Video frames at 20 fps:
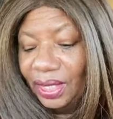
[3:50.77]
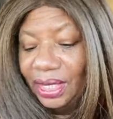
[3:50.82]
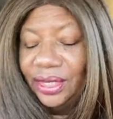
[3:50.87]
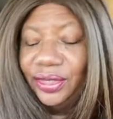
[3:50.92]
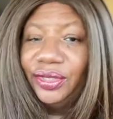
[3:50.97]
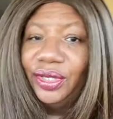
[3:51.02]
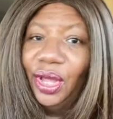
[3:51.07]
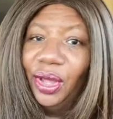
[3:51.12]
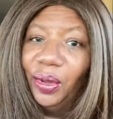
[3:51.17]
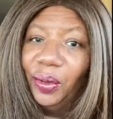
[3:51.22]

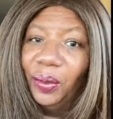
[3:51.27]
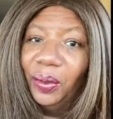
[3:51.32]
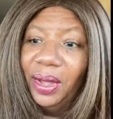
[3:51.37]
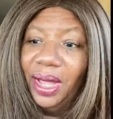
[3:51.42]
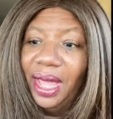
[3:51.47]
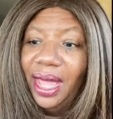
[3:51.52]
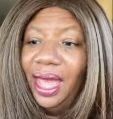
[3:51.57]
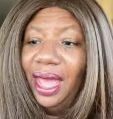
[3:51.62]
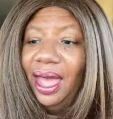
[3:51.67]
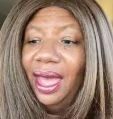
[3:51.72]
So,
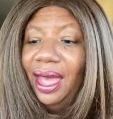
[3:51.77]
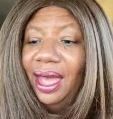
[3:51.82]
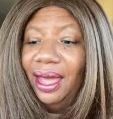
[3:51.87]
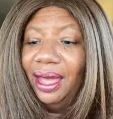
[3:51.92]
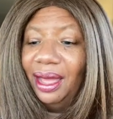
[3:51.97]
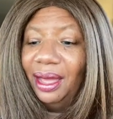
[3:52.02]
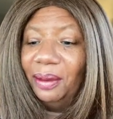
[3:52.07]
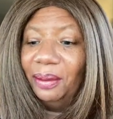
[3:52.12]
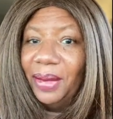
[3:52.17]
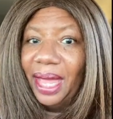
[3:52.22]

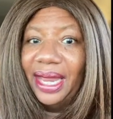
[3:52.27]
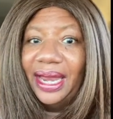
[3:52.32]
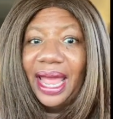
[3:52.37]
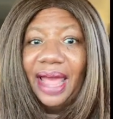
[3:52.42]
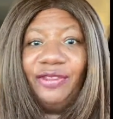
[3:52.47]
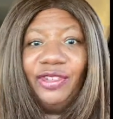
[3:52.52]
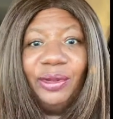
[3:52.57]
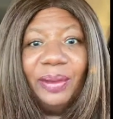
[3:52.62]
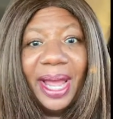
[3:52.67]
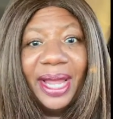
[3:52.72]
um, and
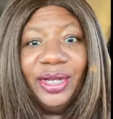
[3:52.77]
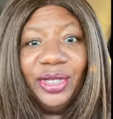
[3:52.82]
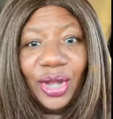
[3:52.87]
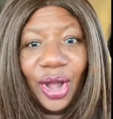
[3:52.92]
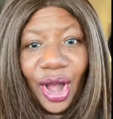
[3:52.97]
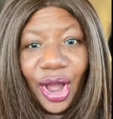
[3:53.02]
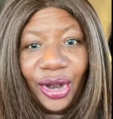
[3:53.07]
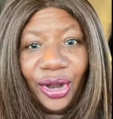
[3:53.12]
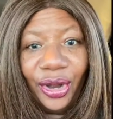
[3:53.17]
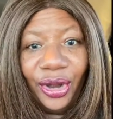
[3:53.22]
after my
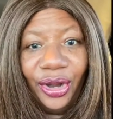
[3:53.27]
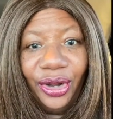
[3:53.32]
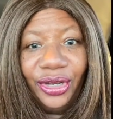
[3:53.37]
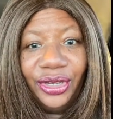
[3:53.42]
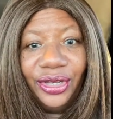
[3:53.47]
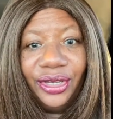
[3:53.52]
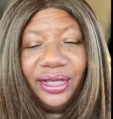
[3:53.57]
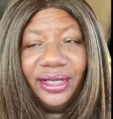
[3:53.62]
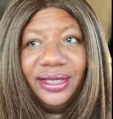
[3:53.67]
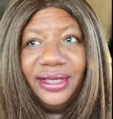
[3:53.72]
daughter,
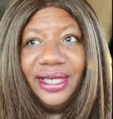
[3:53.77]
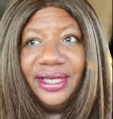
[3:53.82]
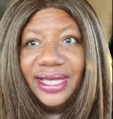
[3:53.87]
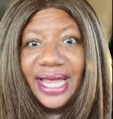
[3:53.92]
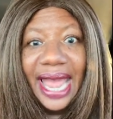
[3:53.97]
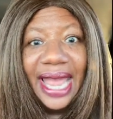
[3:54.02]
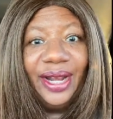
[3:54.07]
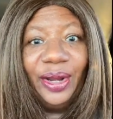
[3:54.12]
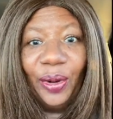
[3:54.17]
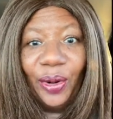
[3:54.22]
since I
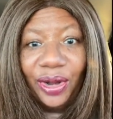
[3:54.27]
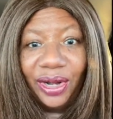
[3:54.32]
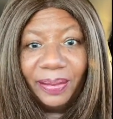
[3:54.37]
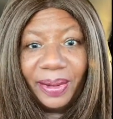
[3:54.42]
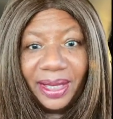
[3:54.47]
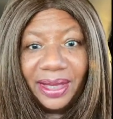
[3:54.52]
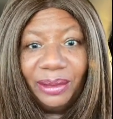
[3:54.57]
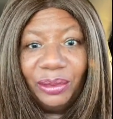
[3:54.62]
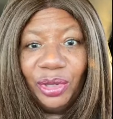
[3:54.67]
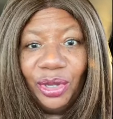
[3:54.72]
had heard
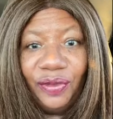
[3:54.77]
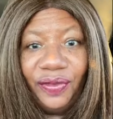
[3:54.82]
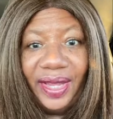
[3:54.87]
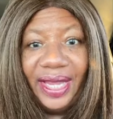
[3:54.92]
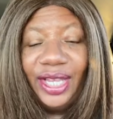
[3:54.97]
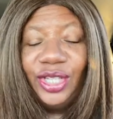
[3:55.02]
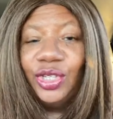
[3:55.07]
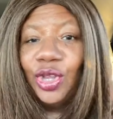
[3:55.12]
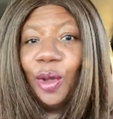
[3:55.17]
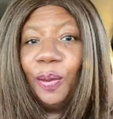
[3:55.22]
about the
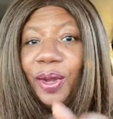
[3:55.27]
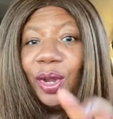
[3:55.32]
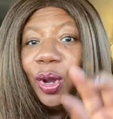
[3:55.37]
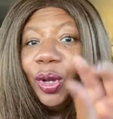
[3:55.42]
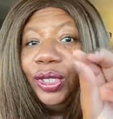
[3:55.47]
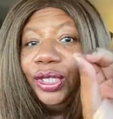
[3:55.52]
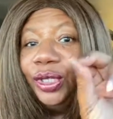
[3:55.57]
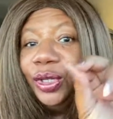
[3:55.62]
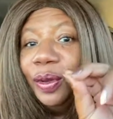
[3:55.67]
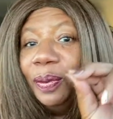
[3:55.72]
movie, told me her
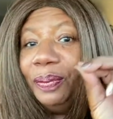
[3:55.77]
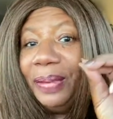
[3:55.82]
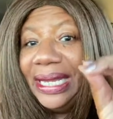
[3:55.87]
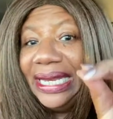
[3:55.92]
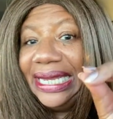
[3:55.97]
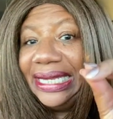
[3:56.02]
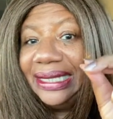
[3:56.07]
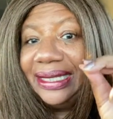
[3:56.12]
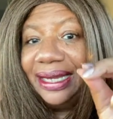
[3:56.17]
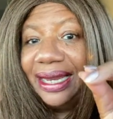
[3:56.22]
little
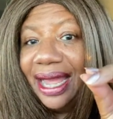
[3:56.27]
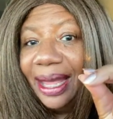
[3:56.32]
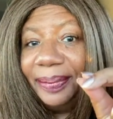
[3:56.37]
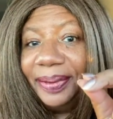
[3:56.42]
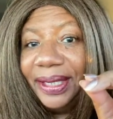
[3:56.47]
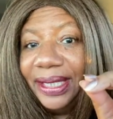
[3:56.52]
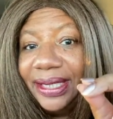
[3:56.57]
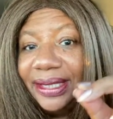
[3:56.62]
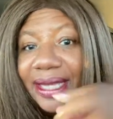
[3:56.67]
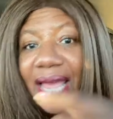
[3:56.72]
mini
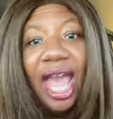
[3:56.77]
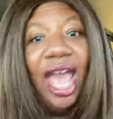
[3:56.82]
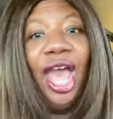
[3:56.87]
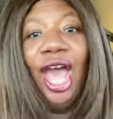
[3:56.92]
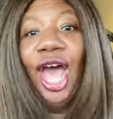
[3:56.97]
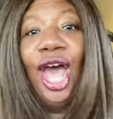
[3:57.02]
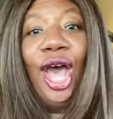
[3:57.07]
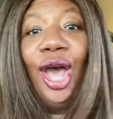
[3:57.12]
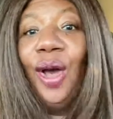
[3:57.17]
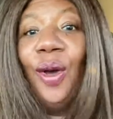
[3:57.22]
synopsis.
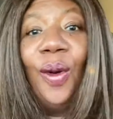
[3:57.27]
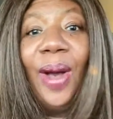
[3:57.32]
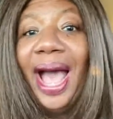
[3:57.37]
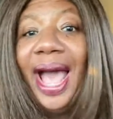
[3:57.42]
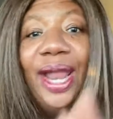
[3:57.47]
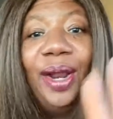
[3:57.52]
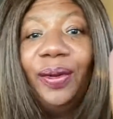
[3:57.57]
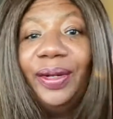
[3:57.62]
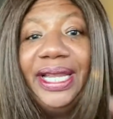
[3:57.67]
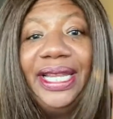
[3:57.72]
Oh, I
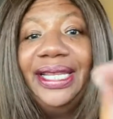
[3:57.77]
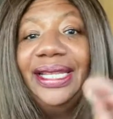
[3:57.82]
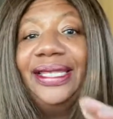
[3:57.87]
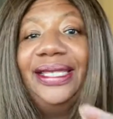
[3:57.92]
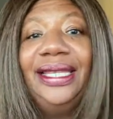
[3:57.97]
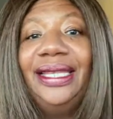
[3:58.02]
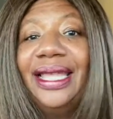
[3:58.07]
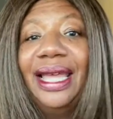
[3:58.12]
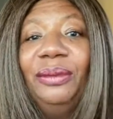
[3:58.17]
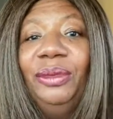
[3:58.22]
don't need to
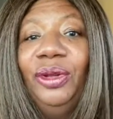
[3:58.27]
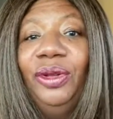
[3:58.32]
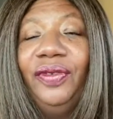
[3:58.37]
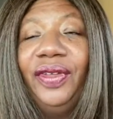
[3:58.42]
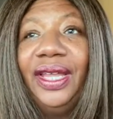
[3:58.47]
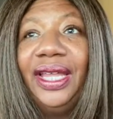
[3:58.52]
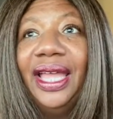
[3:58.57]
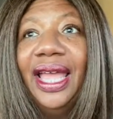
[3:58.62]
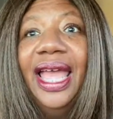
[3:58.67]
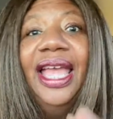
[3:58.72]
see that
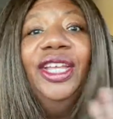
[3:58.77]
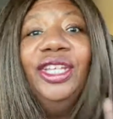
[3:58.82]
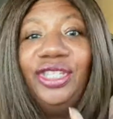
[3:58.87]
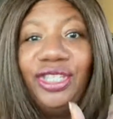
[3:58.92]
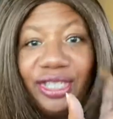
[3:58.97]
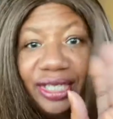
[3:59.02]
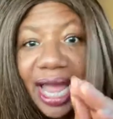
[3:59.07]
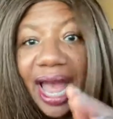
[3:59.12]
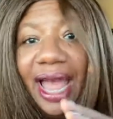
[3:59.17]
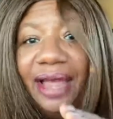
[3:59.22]
movie. She,
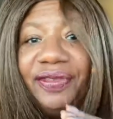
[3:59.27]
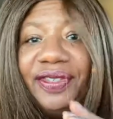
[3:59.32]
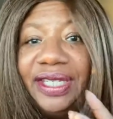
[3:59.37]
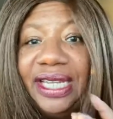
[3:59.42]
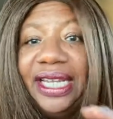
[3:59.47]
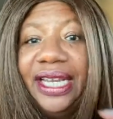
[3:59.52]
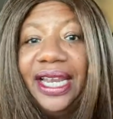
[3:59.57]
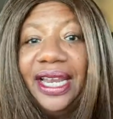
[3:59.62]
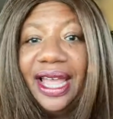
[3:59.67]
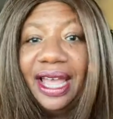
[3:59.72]
I've
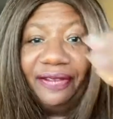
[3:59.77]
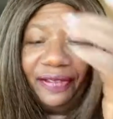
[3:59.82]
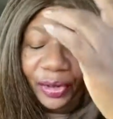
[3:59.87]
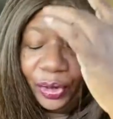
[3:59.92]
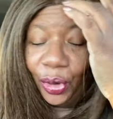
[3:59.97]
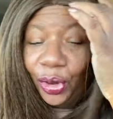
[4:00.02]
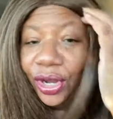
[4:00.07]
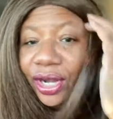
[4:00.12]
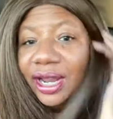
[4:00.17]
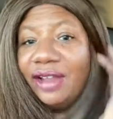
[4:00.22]
seen enough and
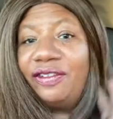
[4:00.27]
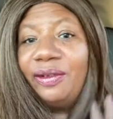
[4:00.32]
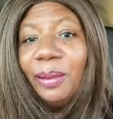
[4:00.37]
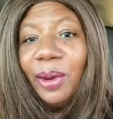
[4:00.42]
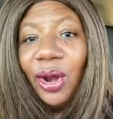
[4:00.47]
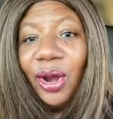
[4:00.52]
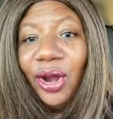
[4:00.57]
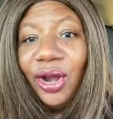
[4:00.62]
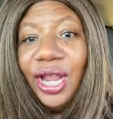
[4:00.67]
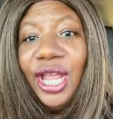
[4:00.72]
enough from
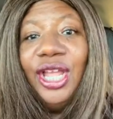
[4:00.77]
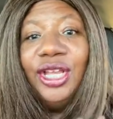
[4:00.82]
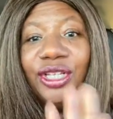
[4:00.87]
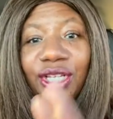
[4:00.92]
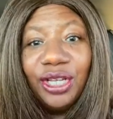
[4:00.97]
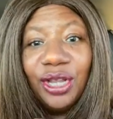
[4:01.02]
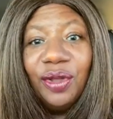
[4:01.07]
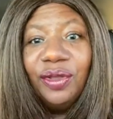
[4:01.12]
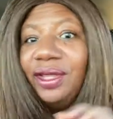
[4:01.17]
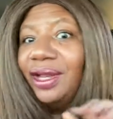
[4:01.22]
her to
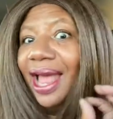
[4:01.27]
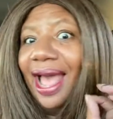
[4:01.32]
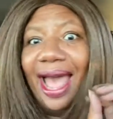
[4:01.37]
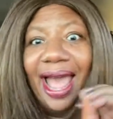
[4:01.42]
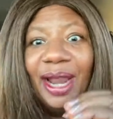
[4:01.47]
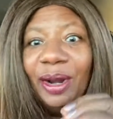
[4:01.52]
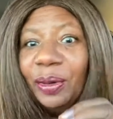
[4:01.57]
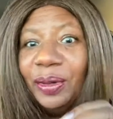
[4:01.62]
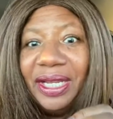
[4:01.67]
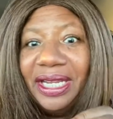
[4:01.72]
know that I
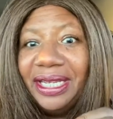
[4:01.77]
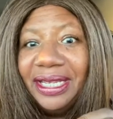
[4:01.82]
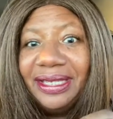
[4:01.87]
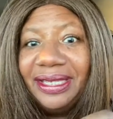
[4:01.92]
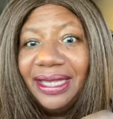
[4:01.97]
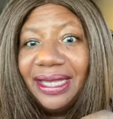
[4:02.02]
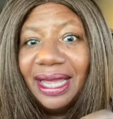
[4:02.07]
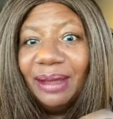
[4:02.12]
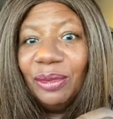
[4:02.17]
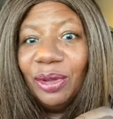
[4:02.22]
don't need to see
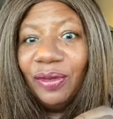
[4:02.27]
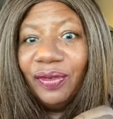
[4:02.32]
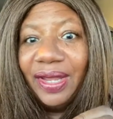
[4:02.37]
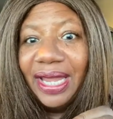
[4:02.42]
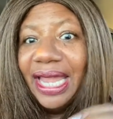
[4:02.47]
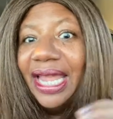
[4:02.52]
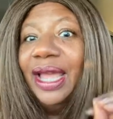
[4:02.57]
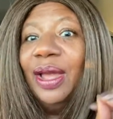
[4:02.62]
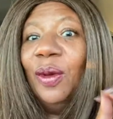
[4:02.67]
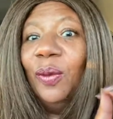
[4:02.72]
that
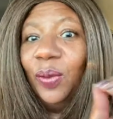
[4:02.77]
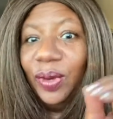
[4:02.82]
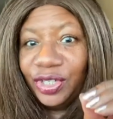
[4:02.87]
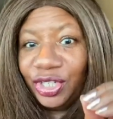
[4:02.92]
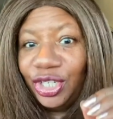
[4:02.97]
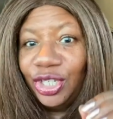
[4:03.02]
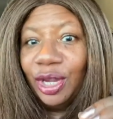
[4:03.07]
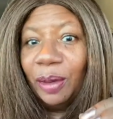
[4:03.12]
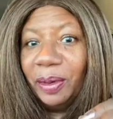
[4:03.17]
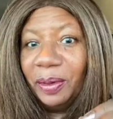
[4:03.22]
movie, which
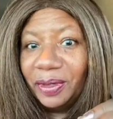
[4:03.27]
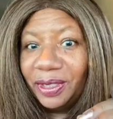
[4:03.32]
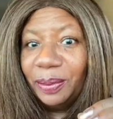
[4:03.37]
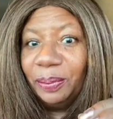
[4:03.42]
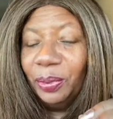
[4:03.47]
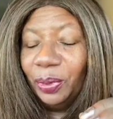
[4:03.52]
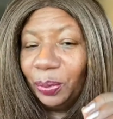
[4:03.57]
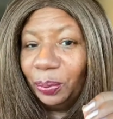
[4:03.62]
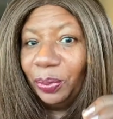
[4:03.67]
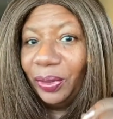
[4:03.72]
she told me was
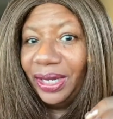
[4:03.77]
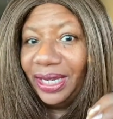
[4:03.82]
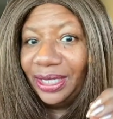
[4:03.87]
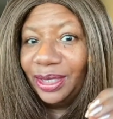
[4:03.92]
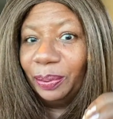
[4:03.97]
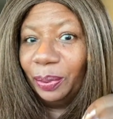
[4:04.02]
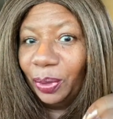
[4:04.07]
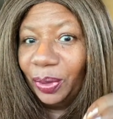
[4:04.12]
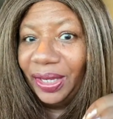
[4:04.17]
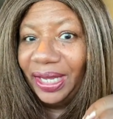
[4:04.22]
sp pretty
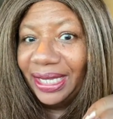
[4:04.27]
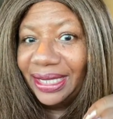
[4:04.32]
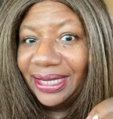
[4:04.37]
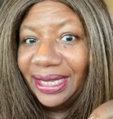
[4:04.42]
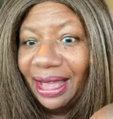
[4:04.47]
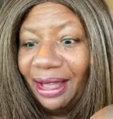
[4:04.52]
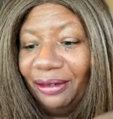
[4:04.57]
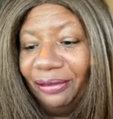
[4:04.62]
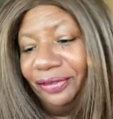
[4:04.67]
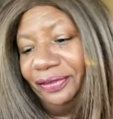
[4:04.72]
spooky
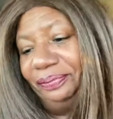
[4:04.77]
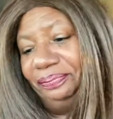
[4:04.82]
itself.